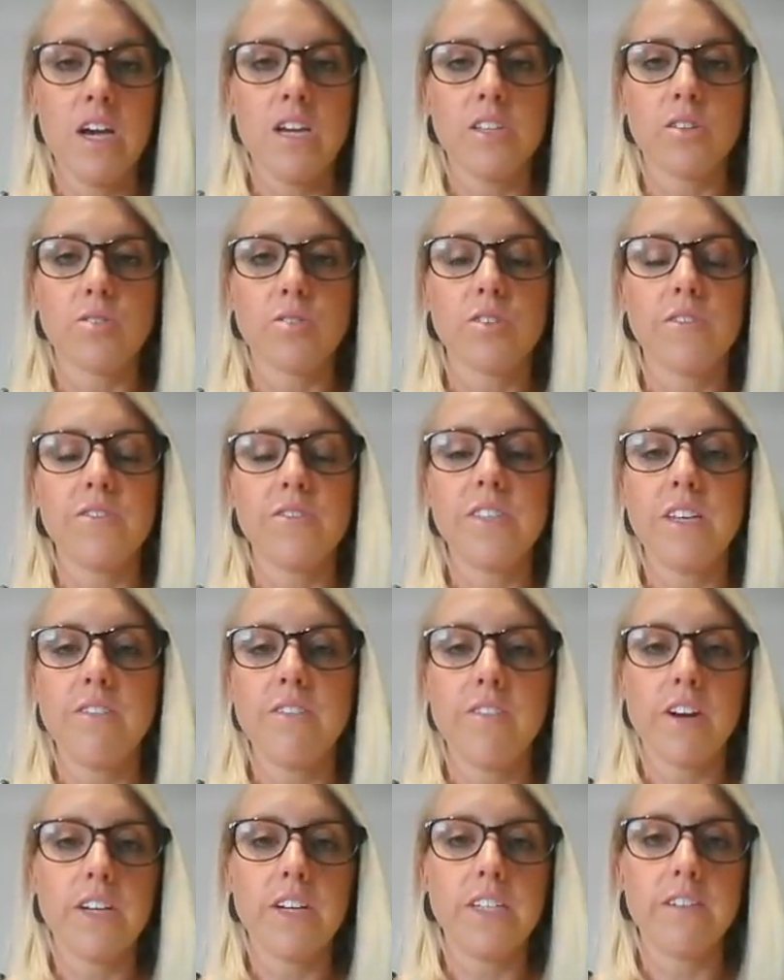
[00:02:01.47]
So it's obviously
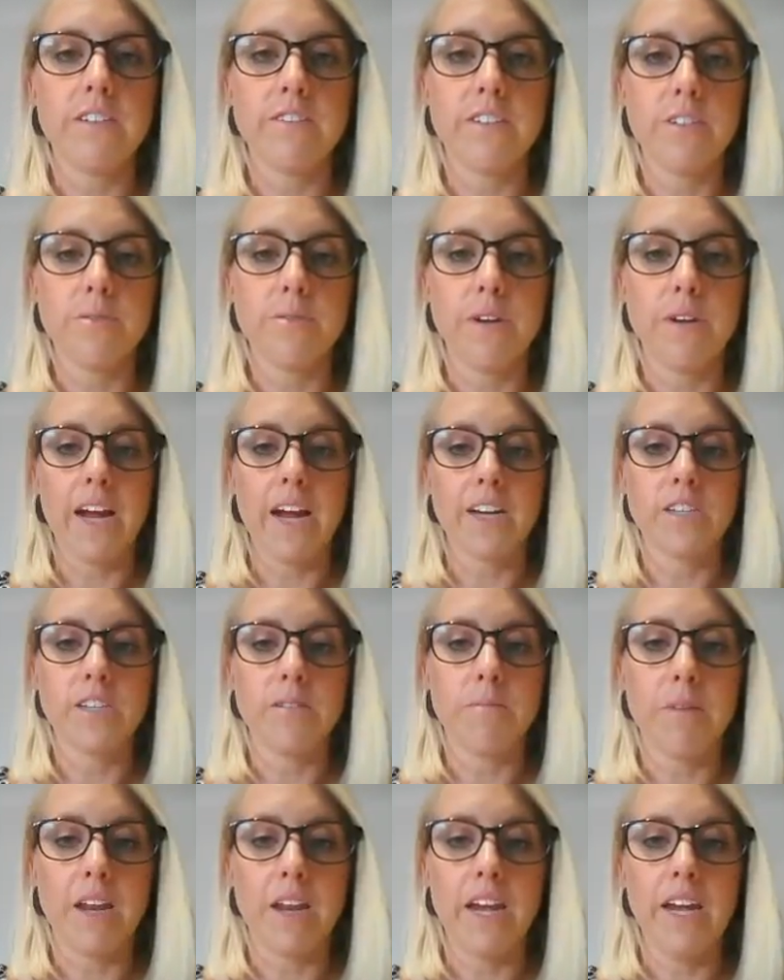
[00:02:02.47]
very different
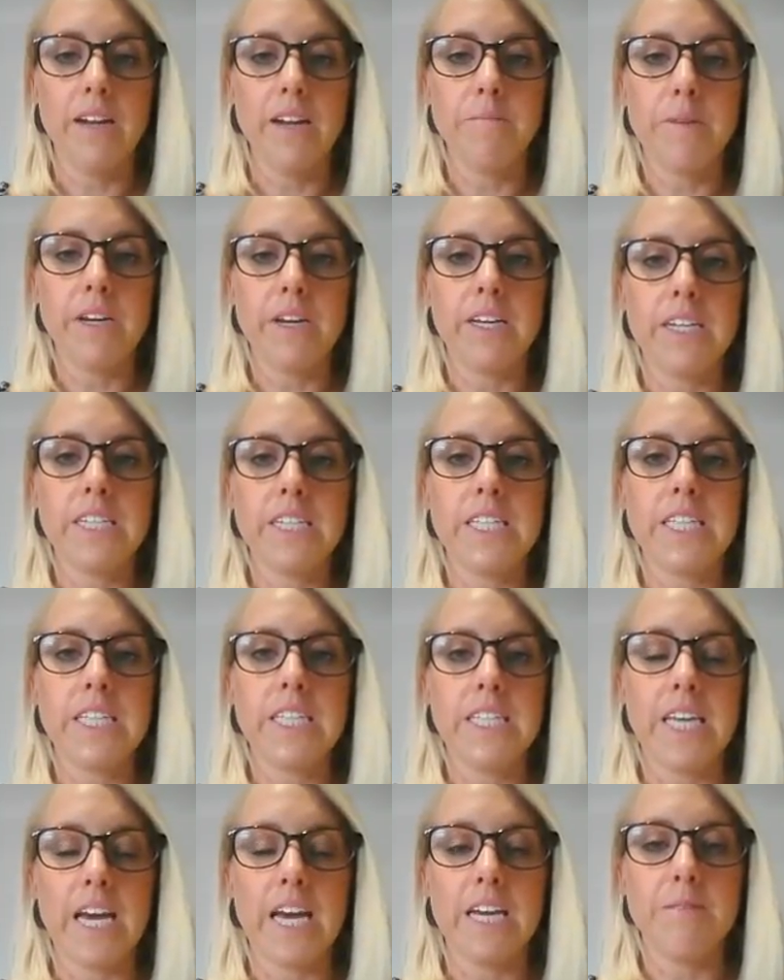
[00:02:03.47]
action plan, but it is the
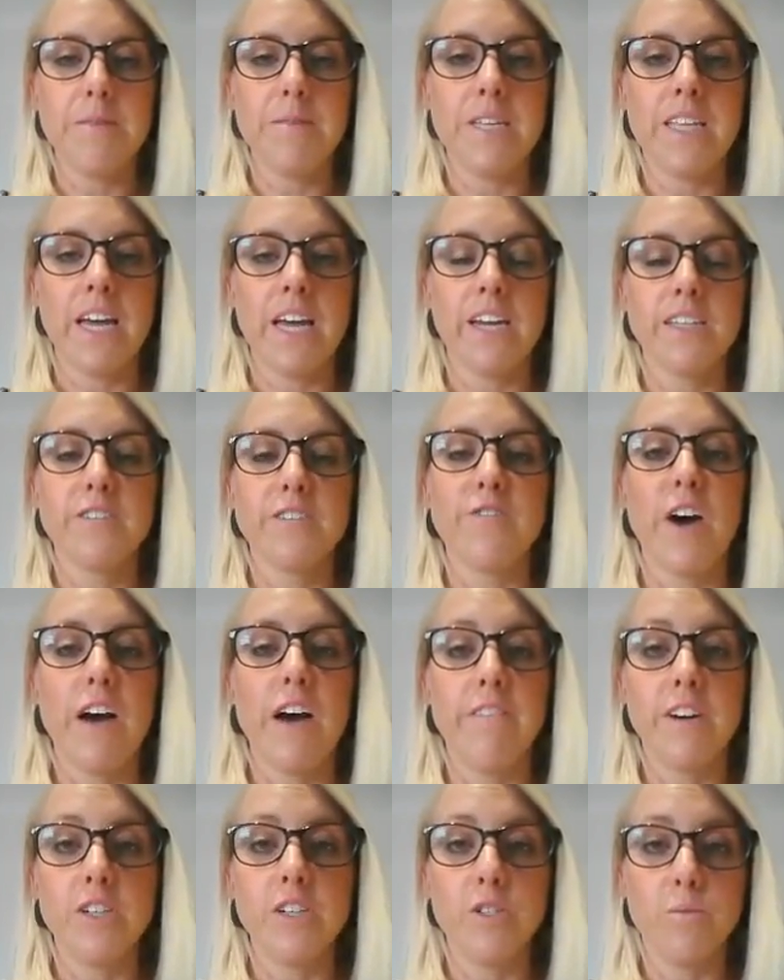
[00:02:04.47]
same in that it's
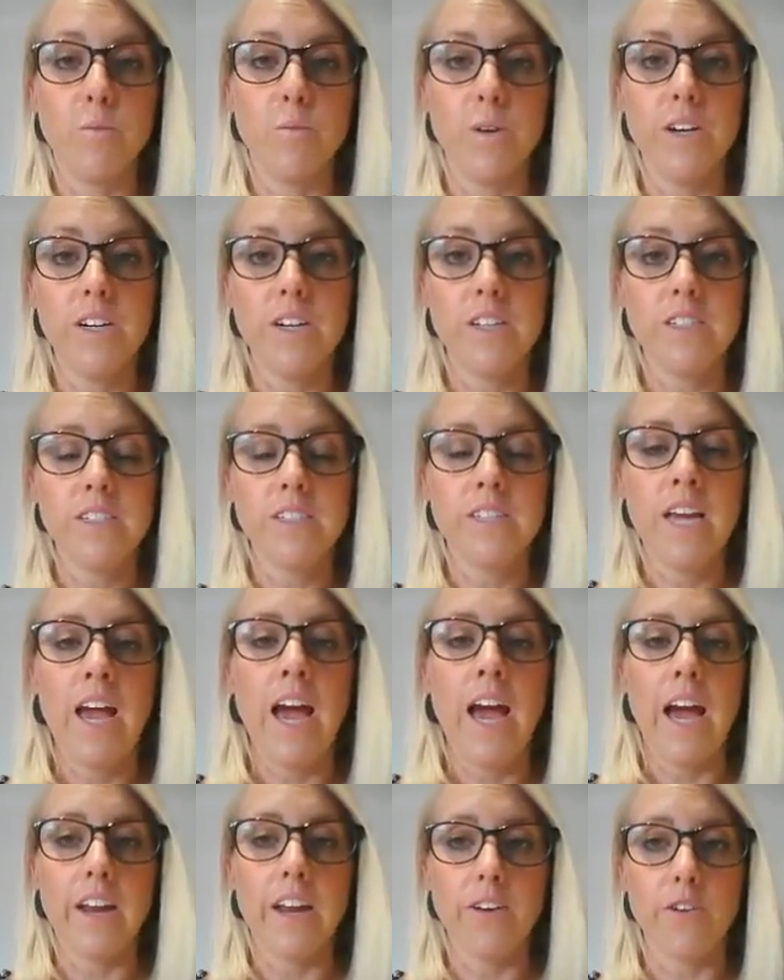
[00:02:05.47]
500 words
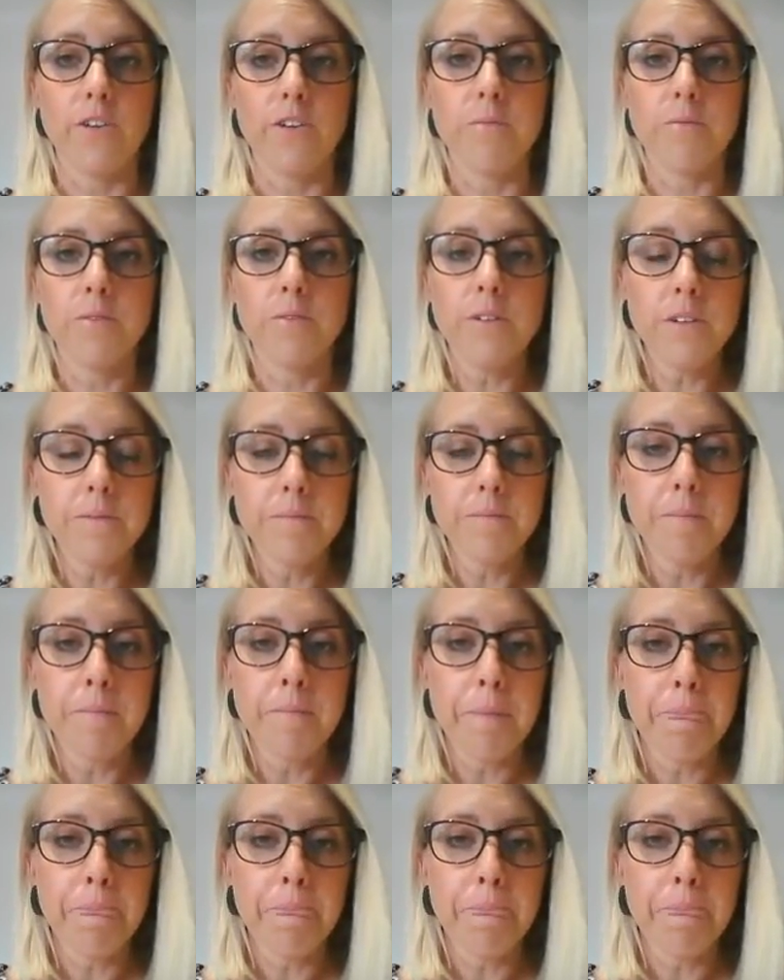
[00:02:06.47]
and no more.